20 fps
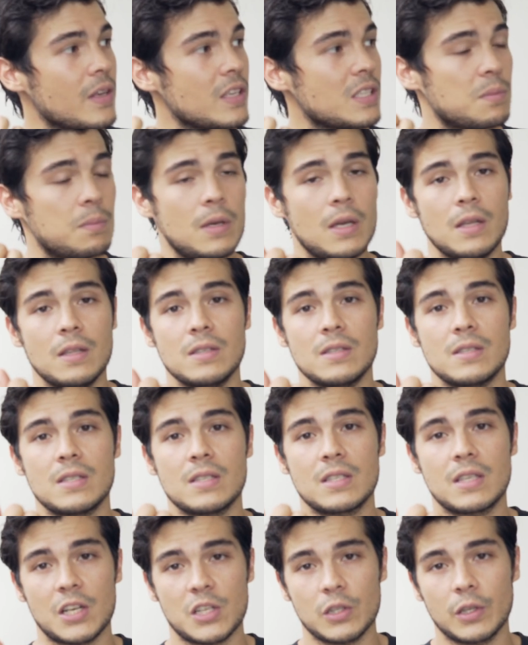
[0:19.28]
This means
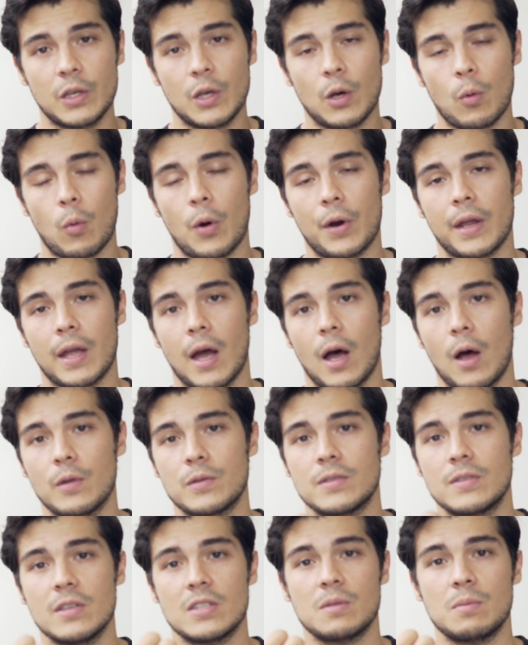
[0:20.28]
scheduling your
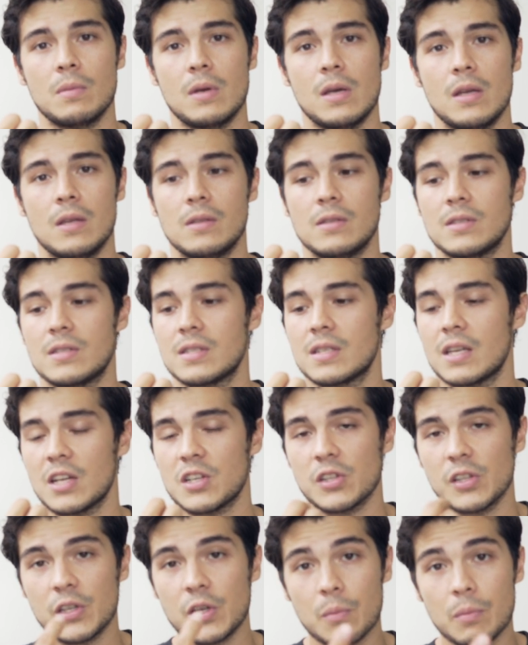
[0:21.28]
workouts, this means
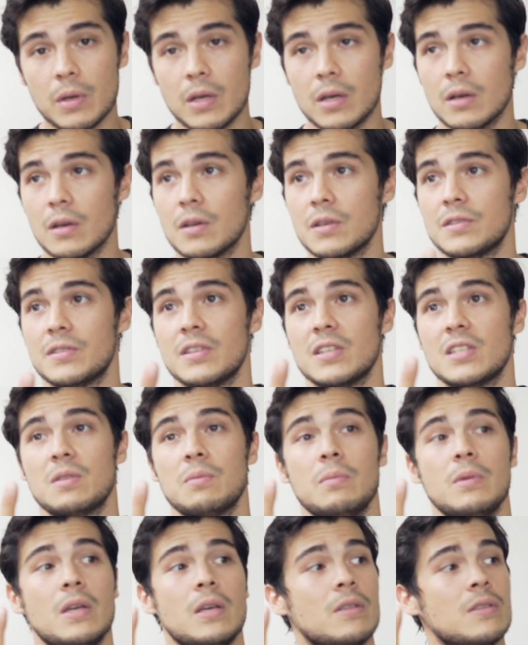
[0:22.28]
scheduling your meals,
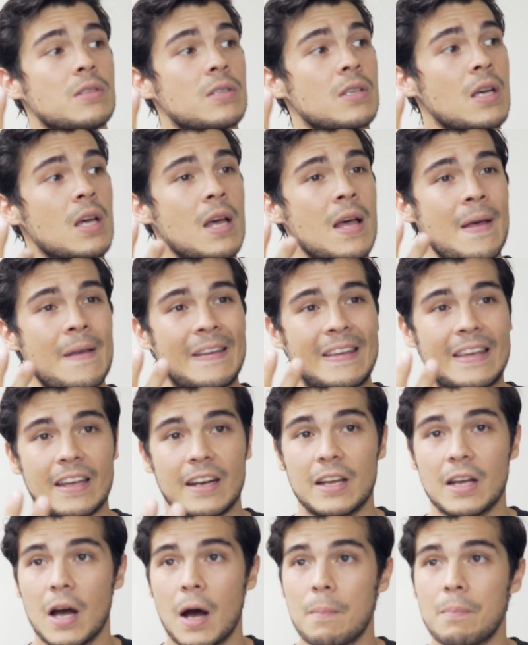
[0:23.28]
this means
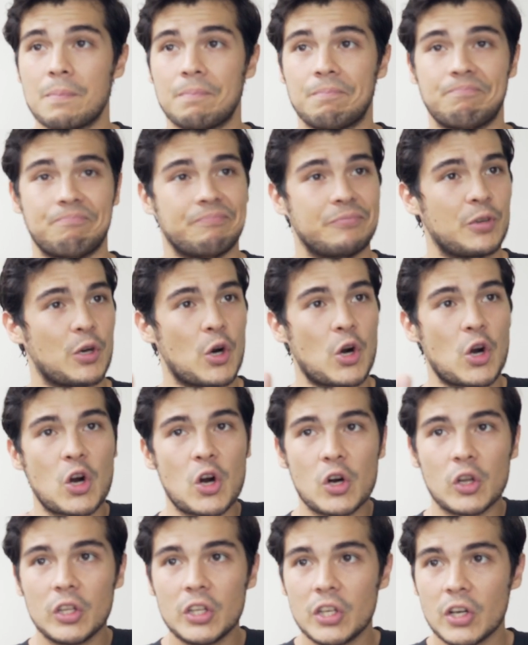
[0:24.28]
getting up
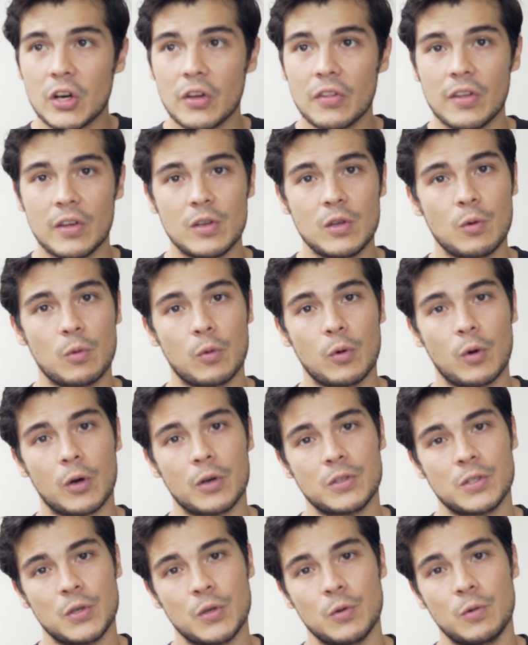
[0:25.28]
earlier than you
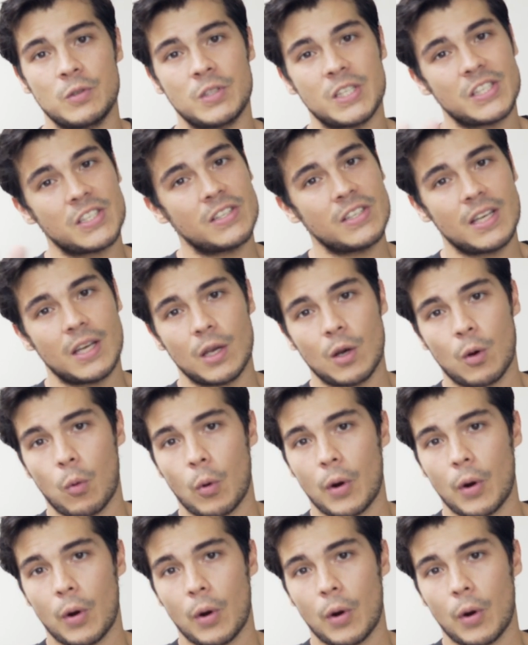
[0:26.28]
were to just to get your